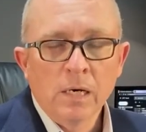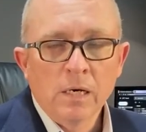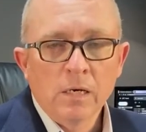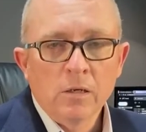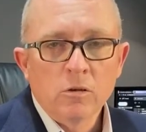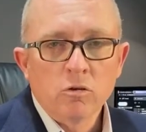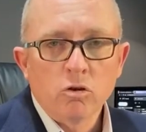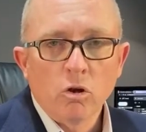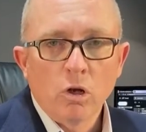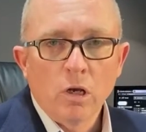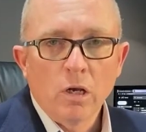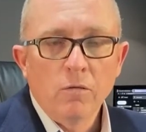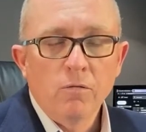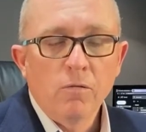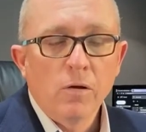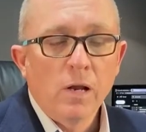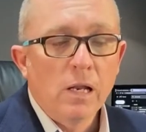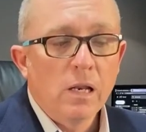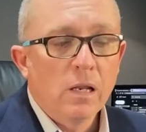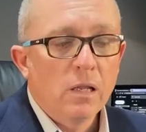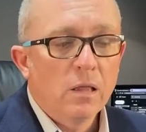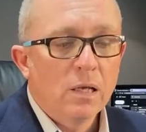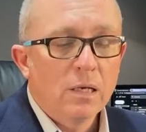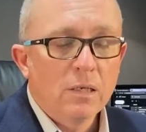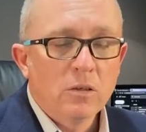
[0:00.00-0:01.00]
So if
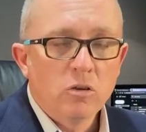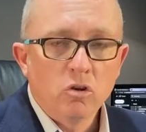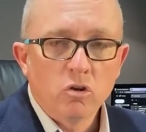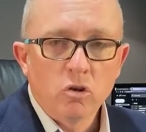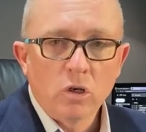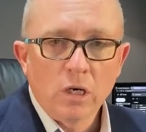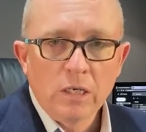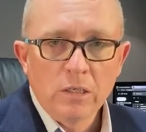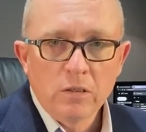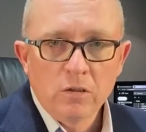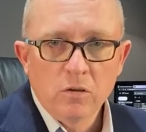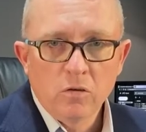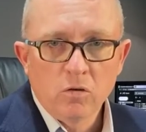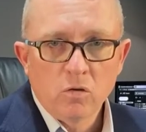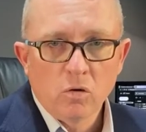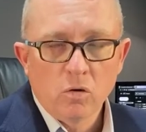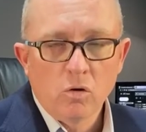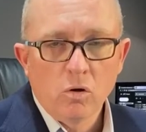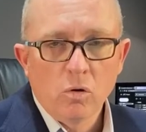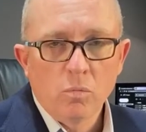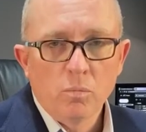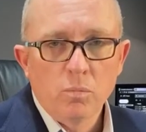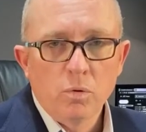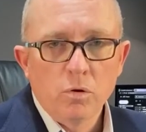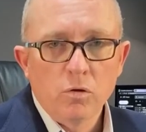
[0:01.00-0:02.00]
anything changes on
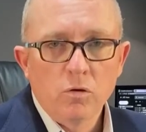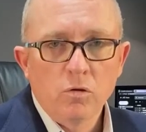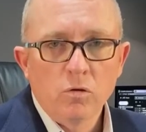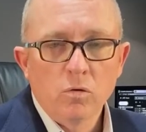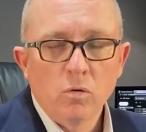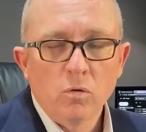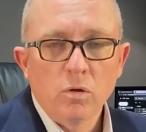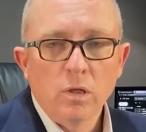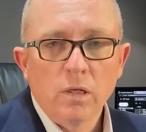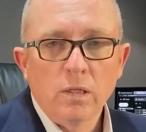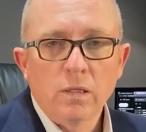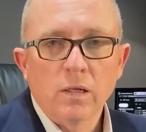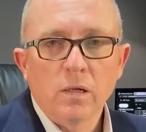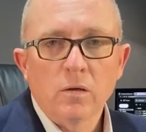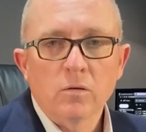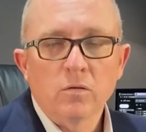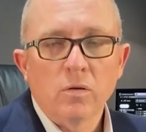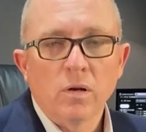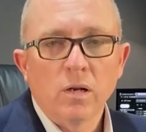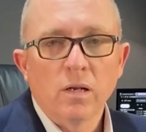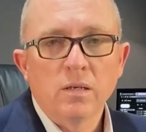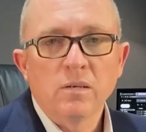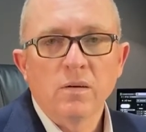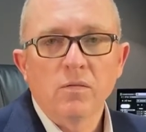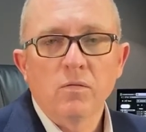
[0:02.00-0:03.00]
your personal details, so
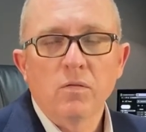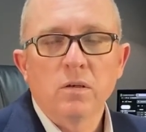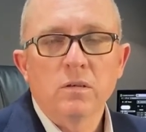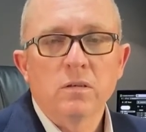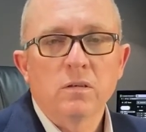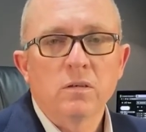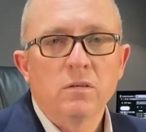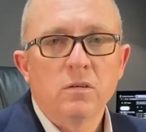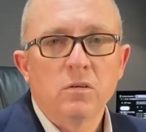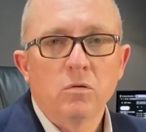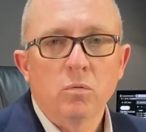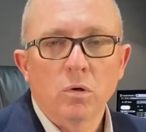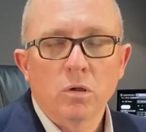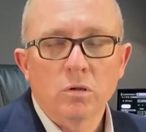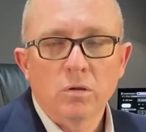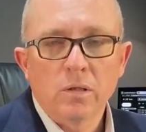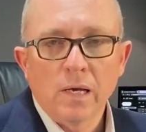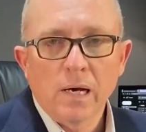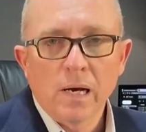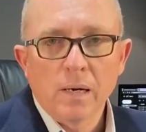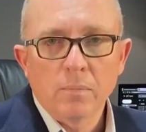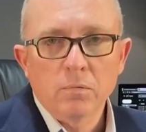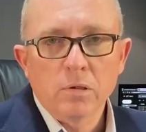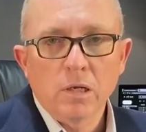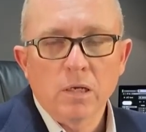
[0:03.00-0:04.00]
let's say for instance you want to
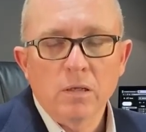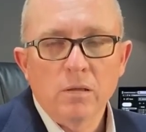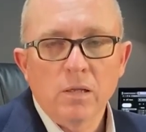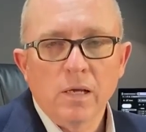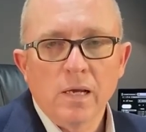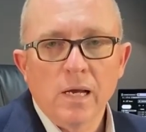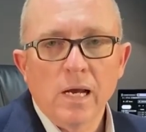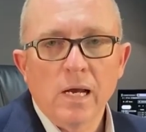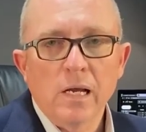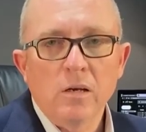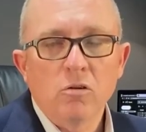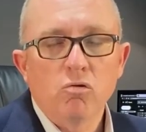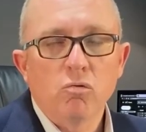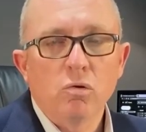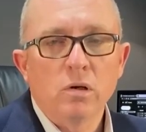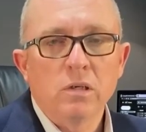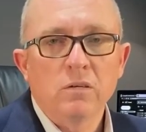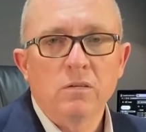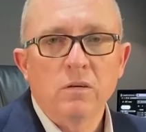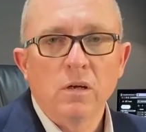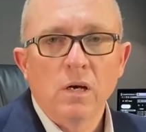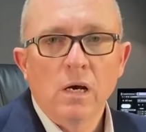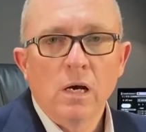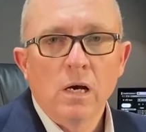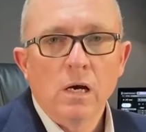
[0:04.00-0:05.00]
update the address
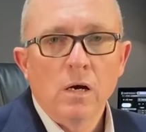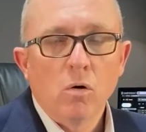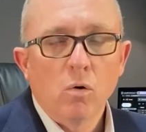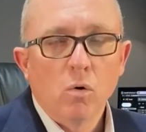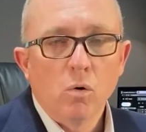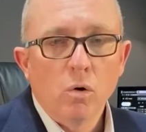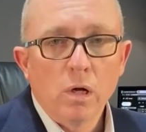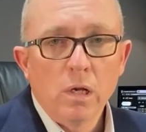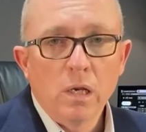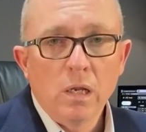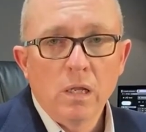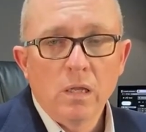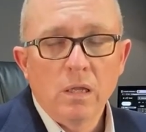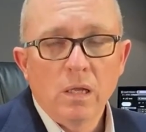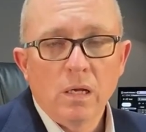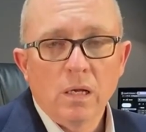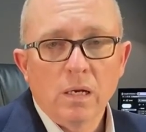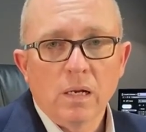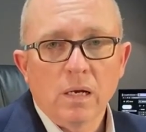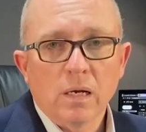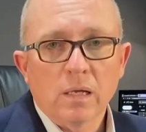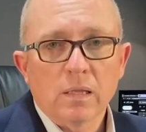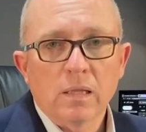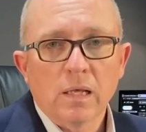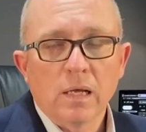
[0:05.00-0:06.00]
or anything
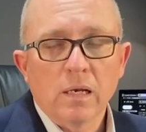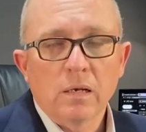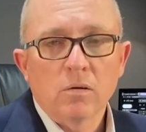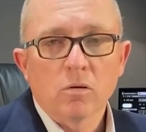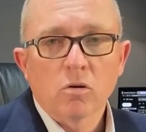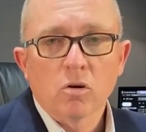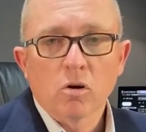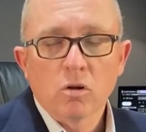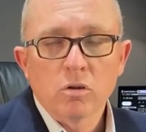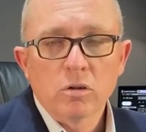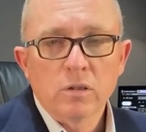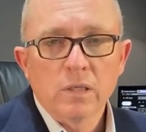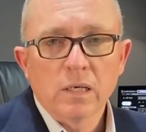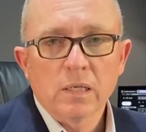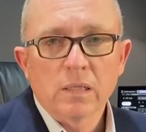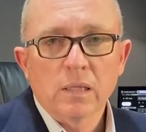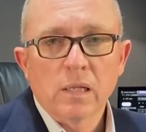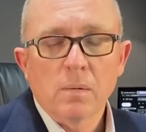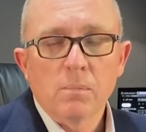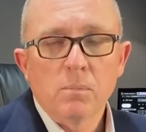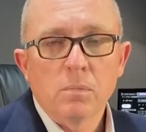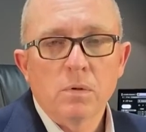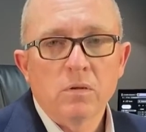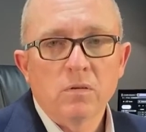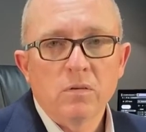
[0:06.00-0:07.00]
like that, contact
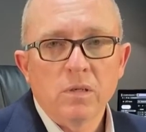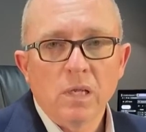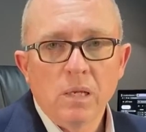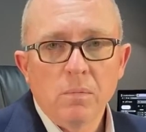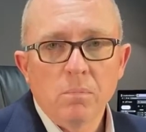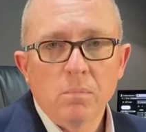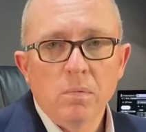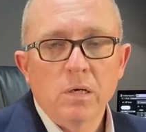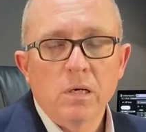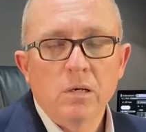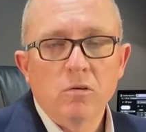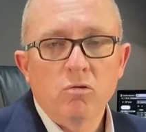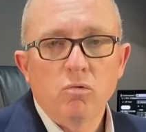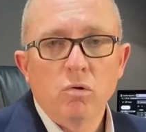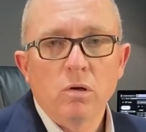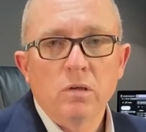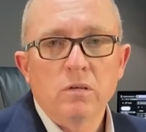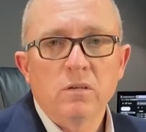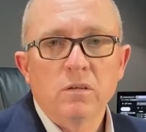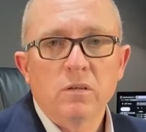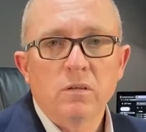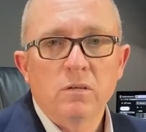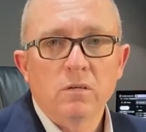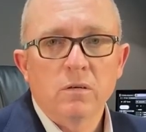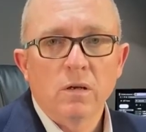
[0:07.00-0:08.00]
numbers, email
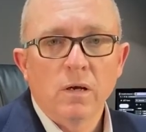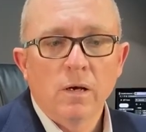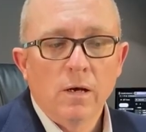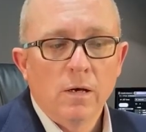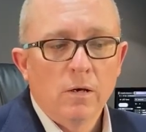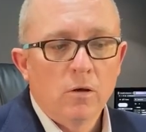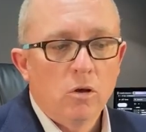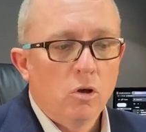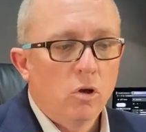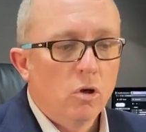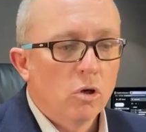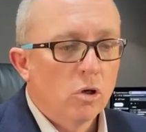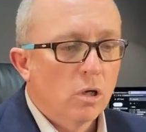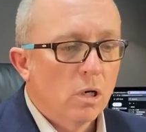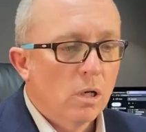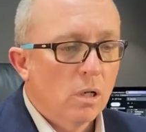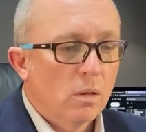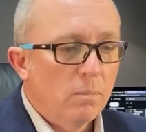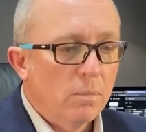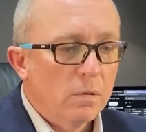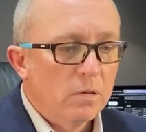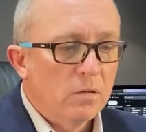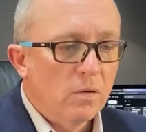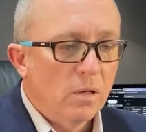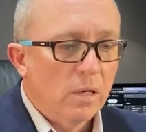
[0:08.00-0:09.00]
addresses, you're going to
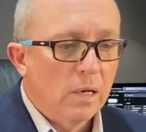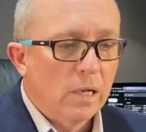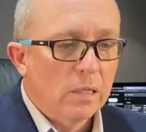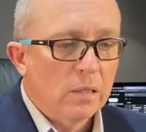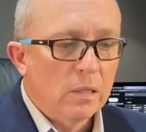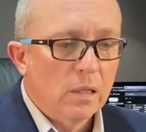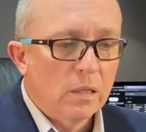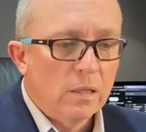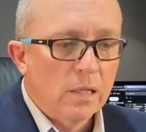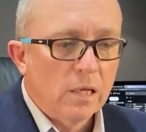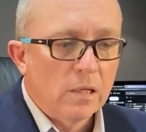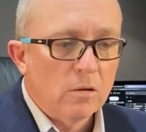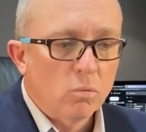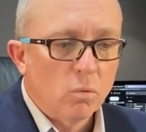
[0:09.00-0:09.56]
be selecting that